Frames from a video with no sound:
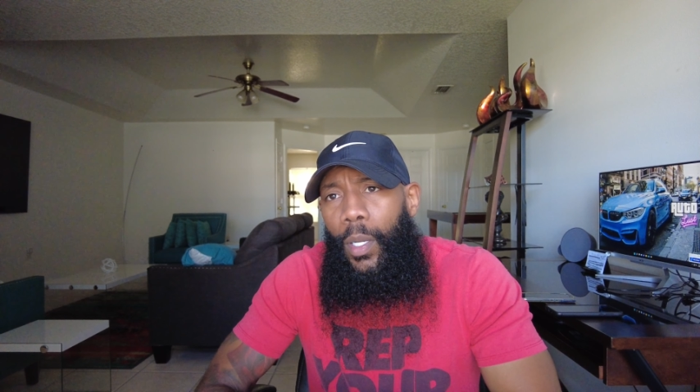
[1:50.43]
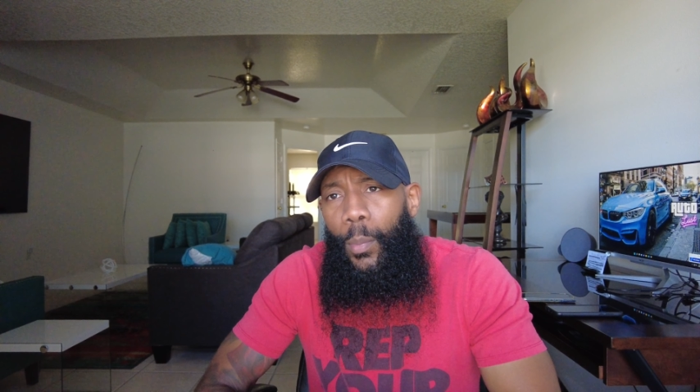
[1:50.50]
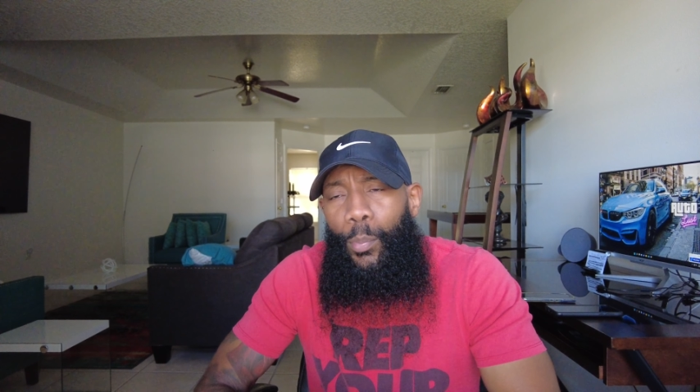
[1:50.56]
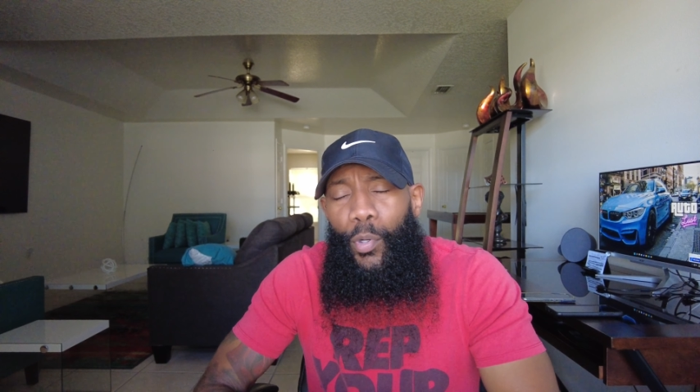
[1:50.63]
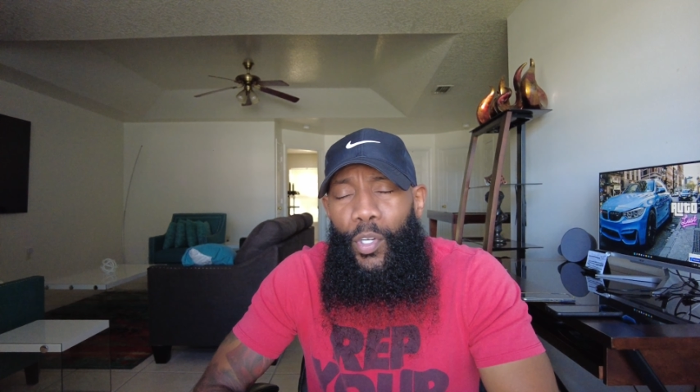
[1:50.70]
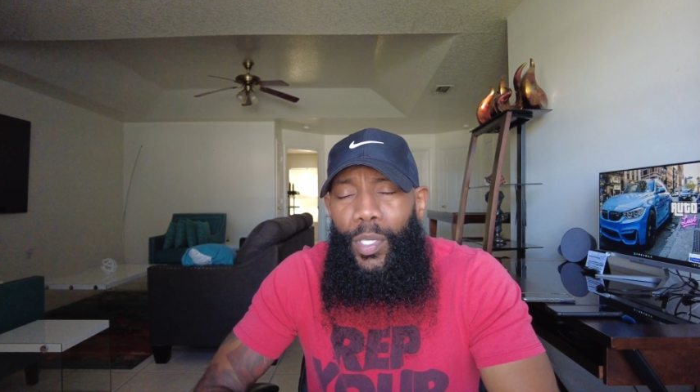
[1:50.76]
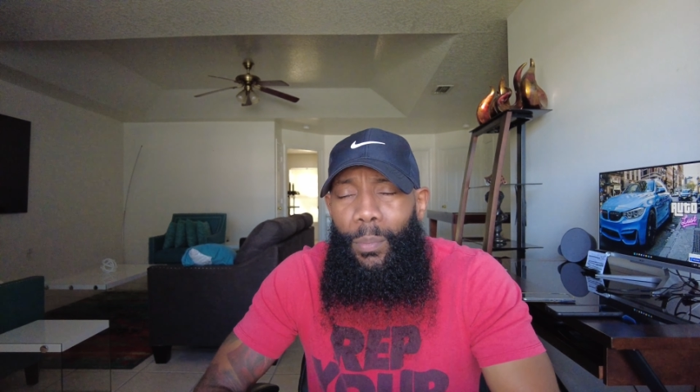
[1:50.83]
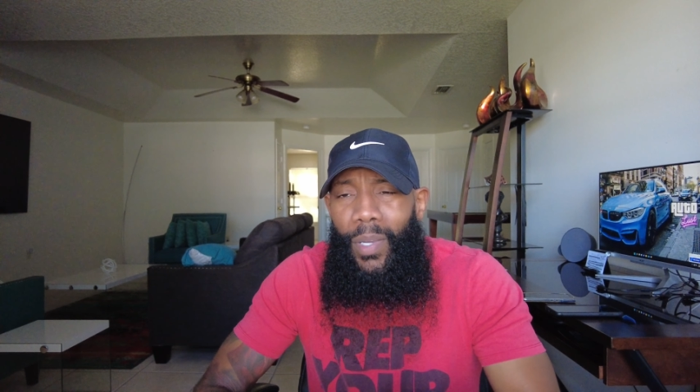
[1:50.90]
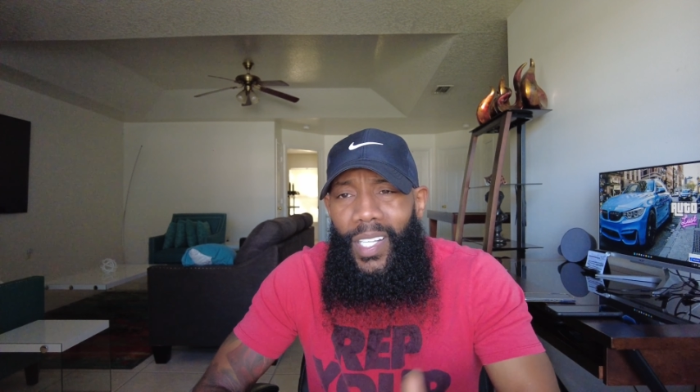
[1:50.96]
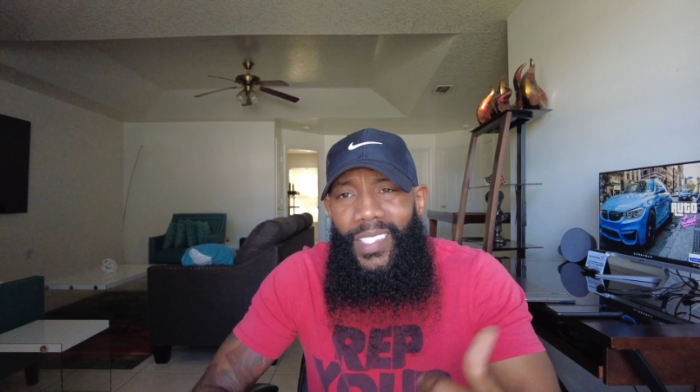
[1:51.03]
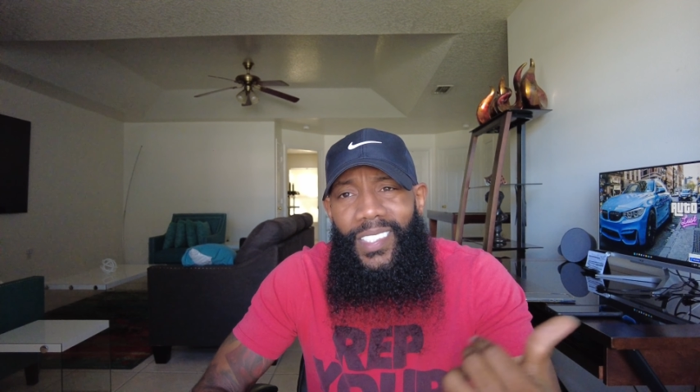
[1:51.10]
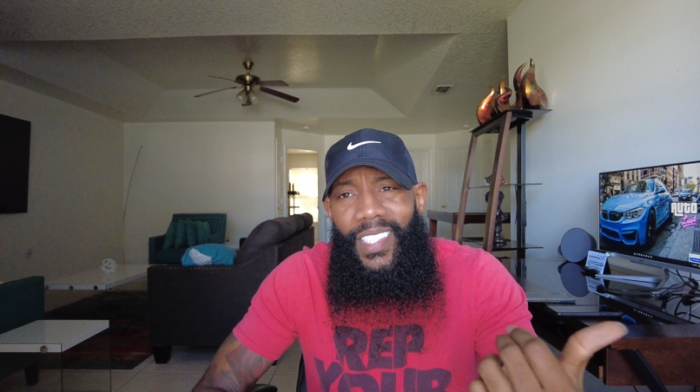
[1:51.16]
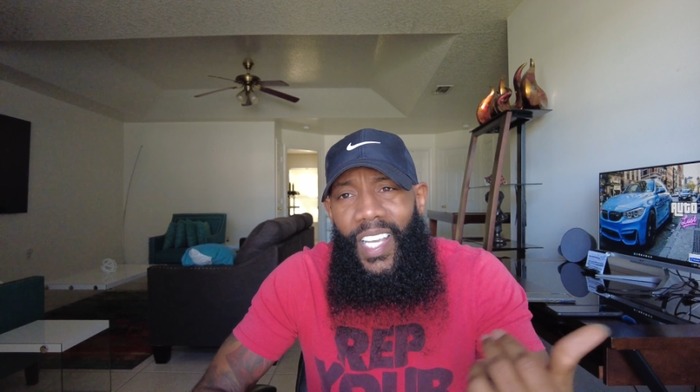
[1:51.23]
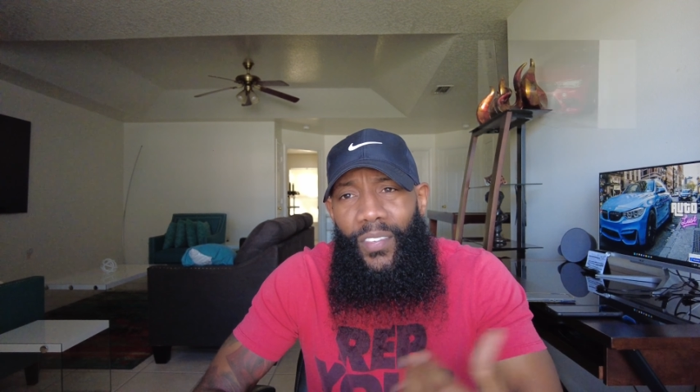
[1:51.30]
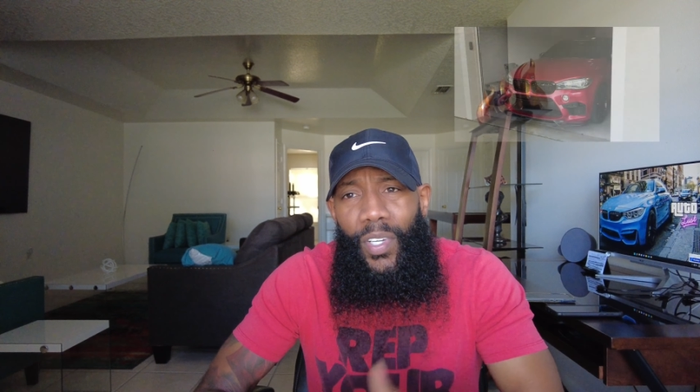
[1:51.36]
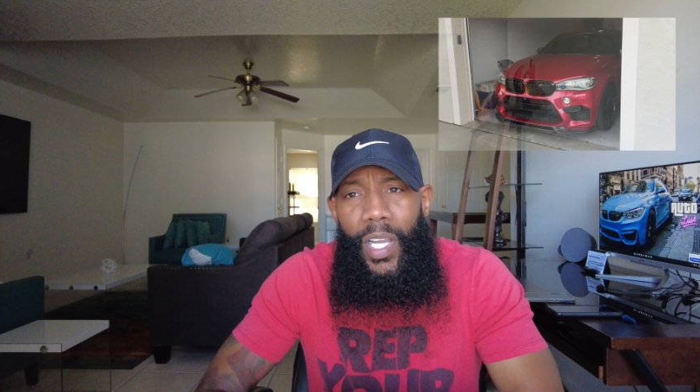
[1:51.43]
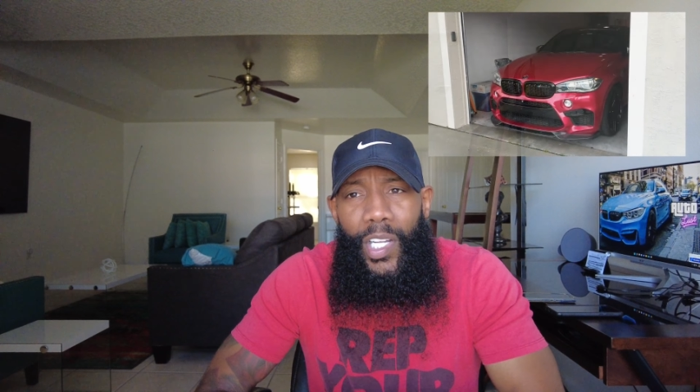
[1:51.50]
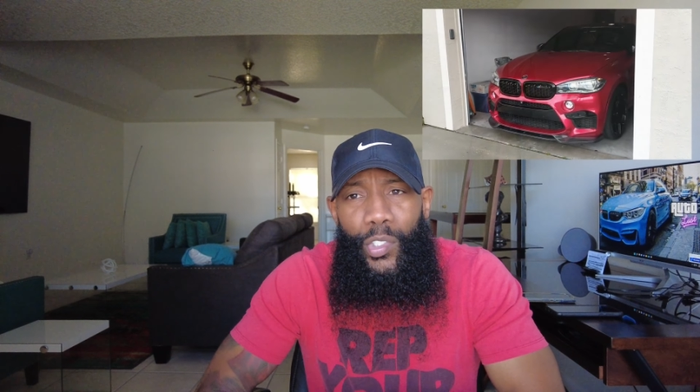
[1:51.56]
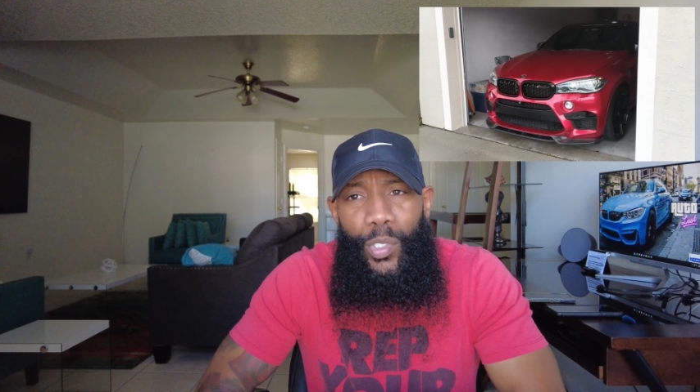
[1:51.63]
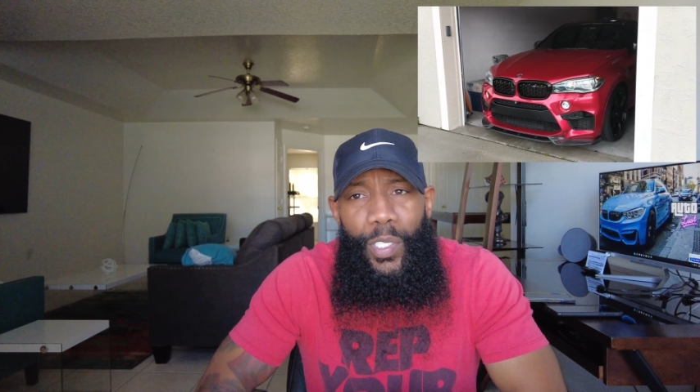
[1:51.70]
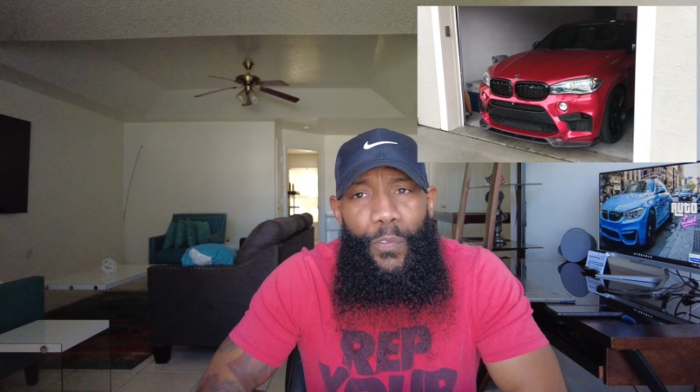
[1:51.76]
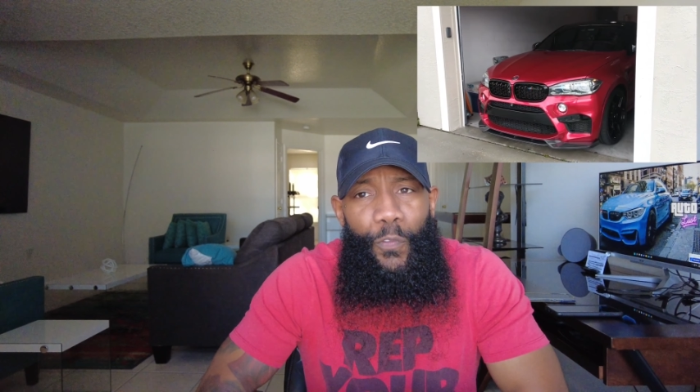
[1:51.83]
pretty much
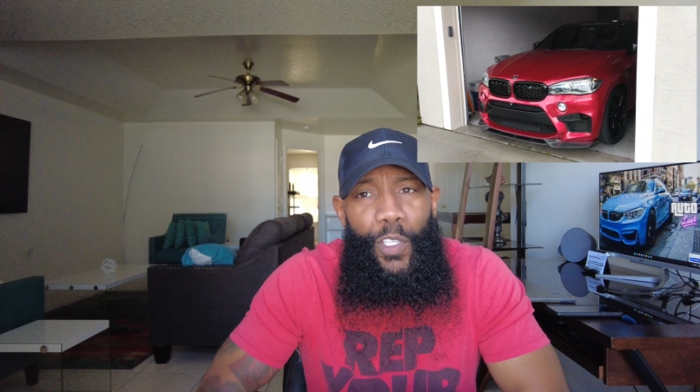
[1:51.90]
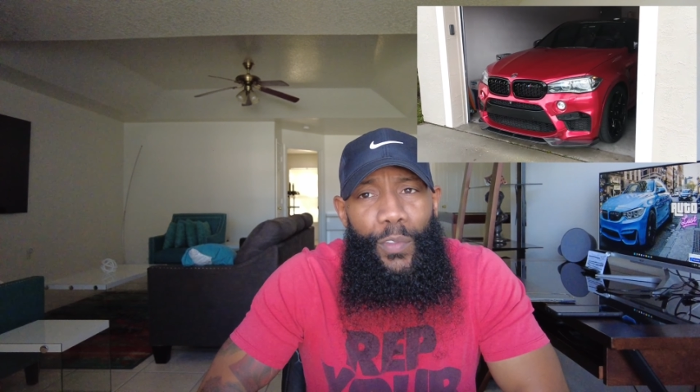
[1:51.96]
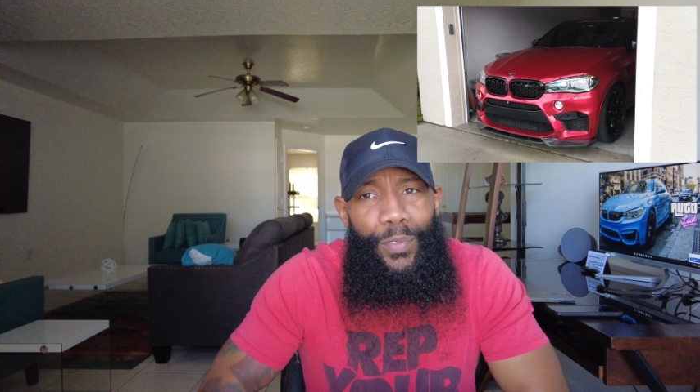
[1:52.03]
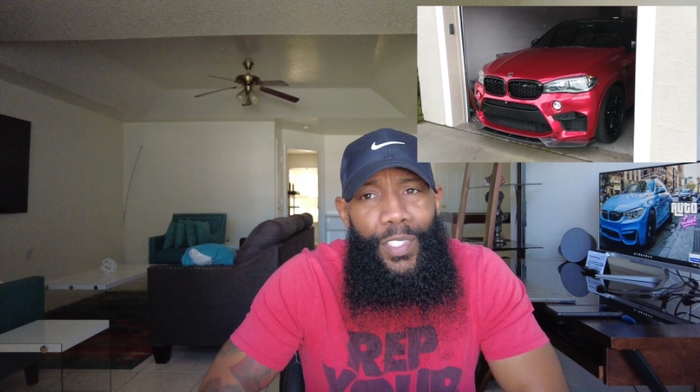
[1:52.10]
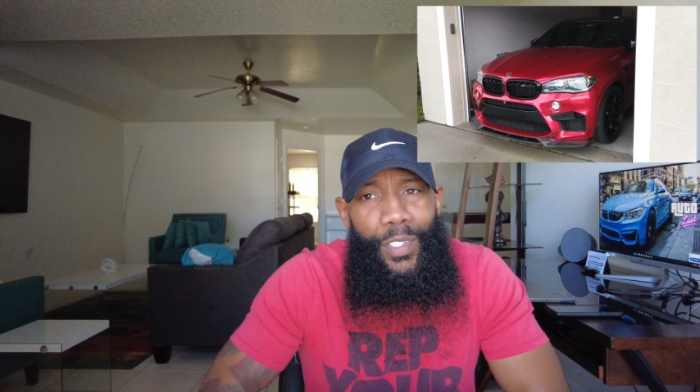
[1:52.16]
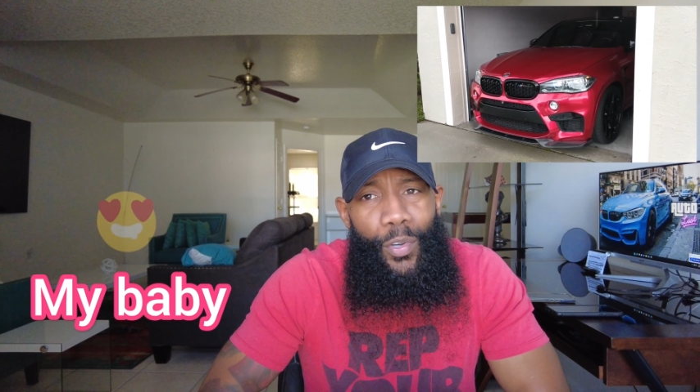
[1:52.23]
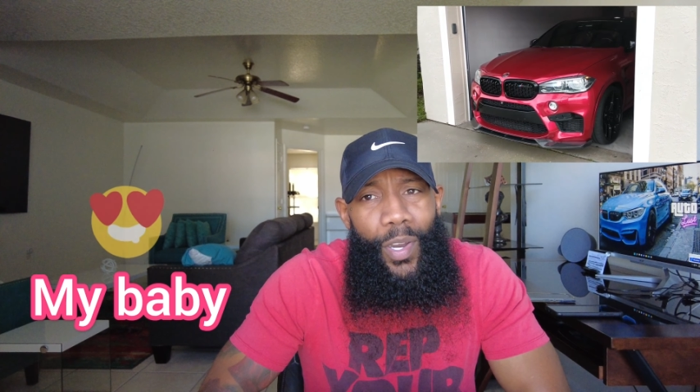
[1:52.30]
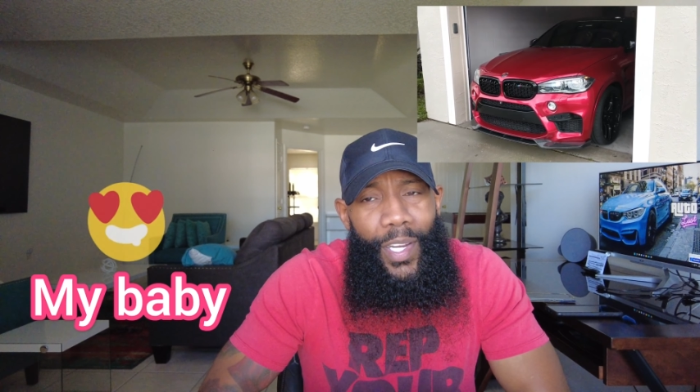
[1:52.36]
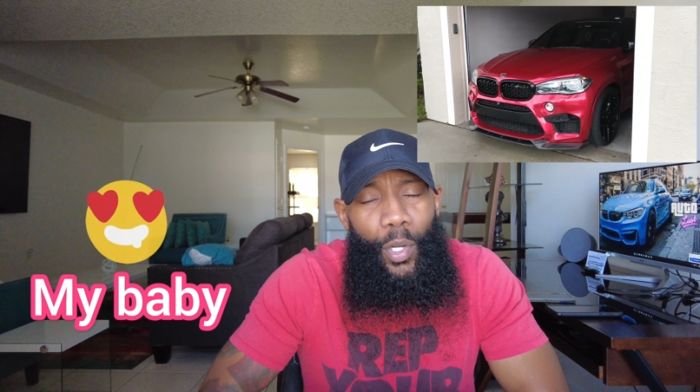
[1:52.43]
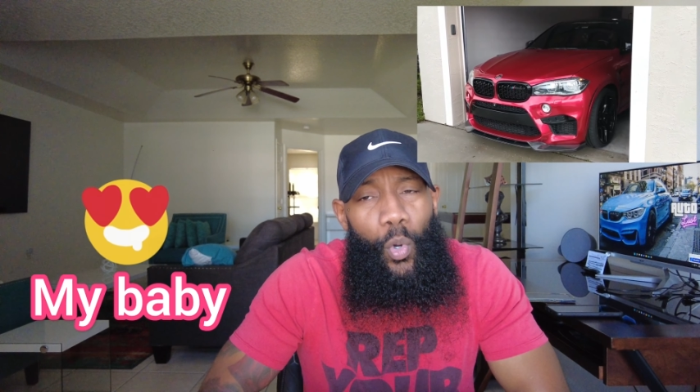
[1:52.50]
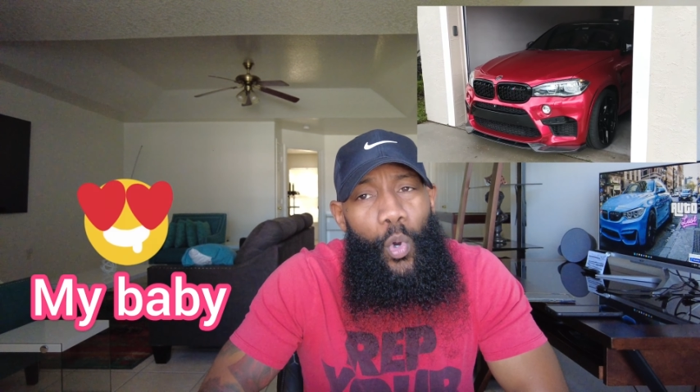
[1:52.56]
750 crank